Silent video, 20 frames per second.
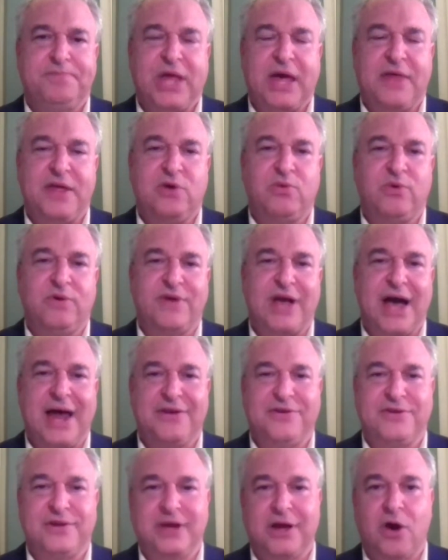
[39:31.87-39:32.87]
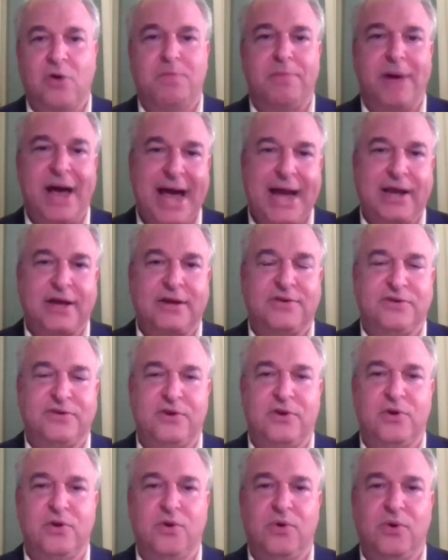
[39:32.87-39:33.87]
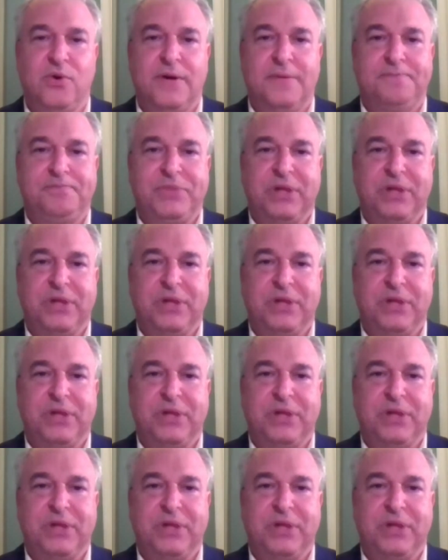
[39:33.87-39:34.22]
I think we've got to go back to